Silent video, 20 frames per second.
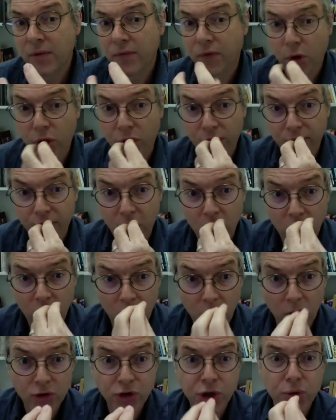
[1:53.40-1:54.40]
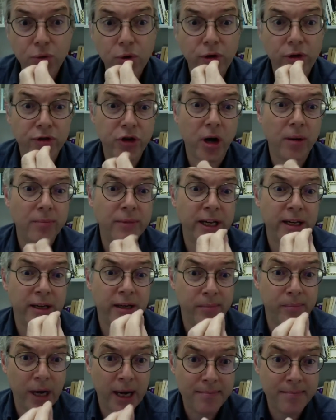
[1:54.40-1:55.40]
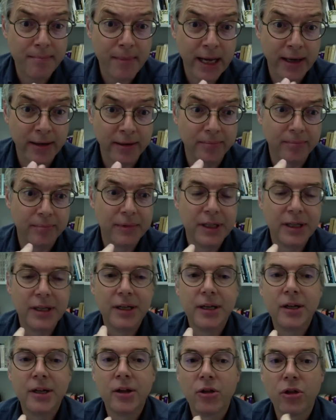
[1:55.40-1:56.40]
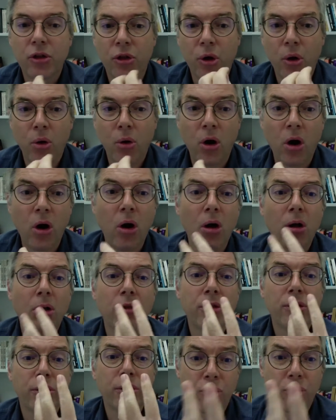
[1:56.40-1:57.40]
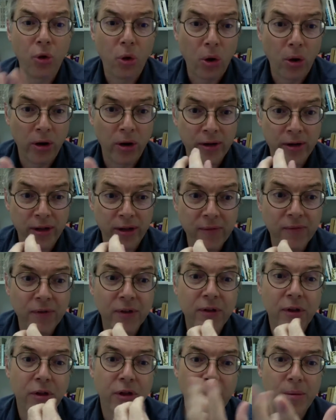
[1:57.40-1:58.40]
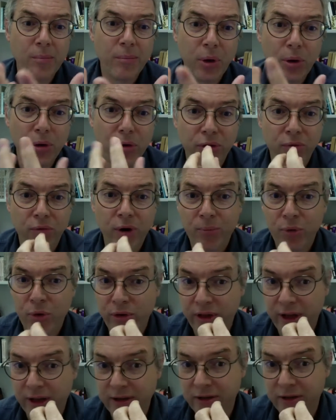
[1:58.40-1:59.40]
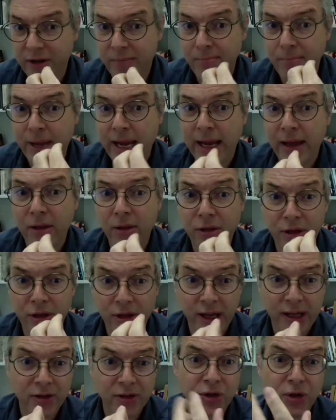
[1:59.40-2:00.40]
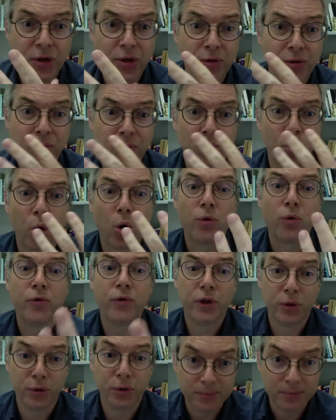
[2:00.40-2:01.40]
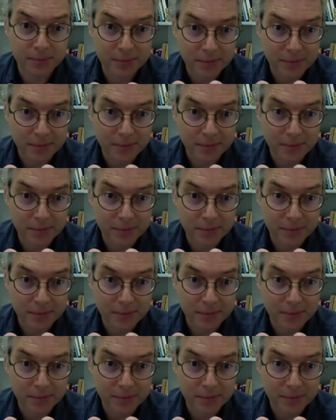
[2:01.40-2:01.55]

first of all, culture was dominated by men. So all the stories, even the symbols, represented a male-centered worldview.